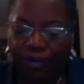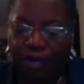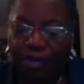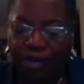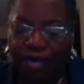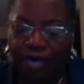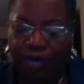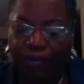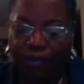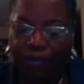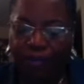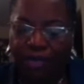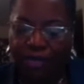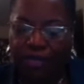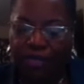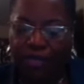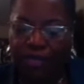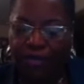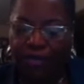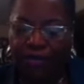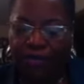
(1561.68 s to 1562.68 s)
that I
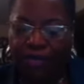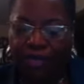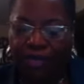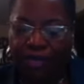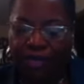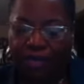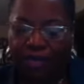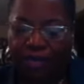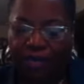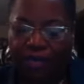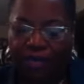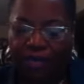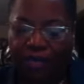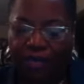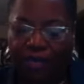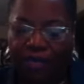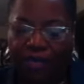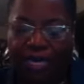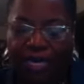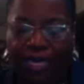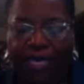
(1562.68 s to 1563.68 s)
want you
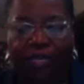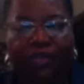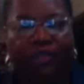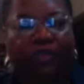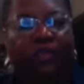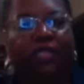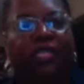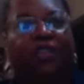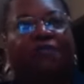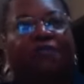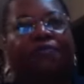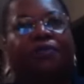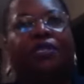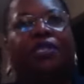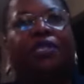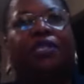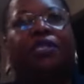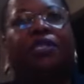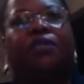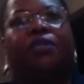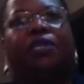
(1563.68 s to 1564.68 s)
to ask yourself,
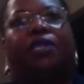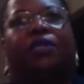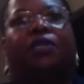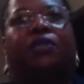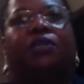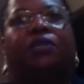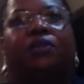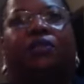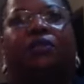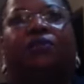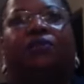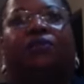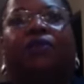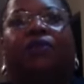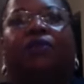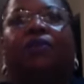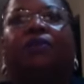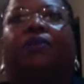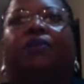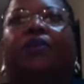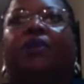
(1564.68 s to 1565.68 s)
particularly those of
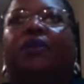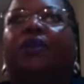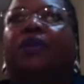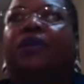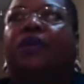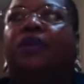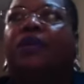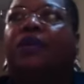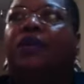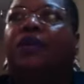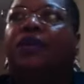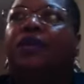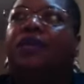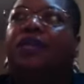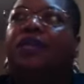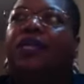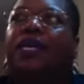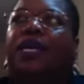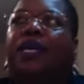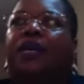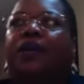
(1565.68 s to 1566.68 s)
you
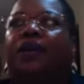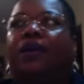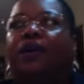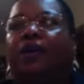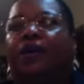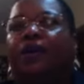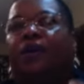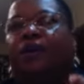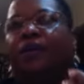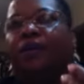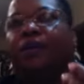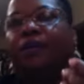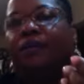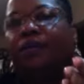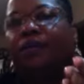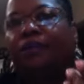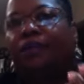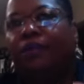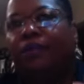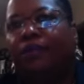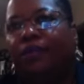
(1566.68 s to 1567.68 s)
that are,
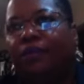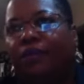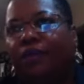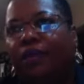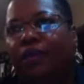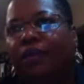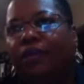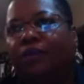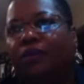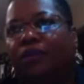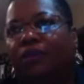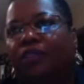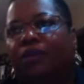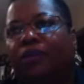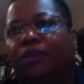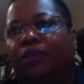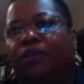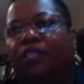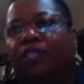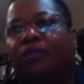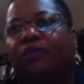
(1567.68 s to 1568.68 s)

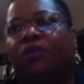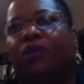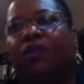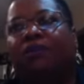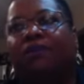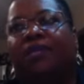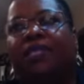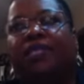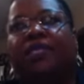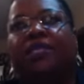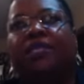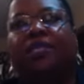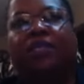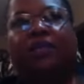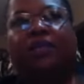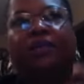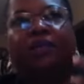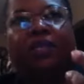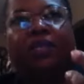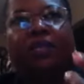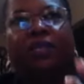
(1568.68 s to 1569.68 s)
small business
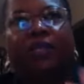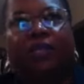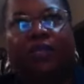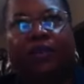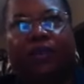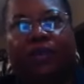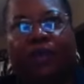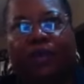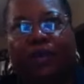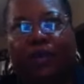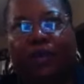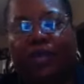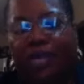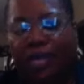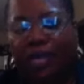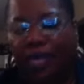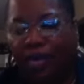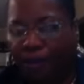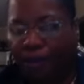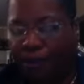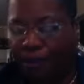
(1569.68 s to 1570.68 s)
owners or
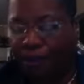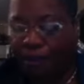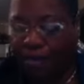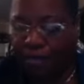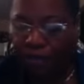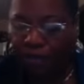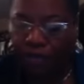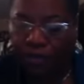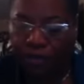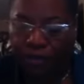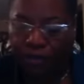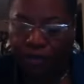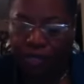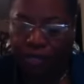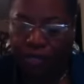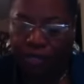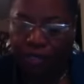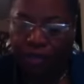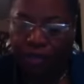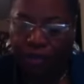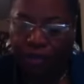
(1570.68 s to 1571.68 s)
enterprise
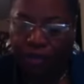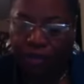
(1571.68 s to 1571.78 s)
owners.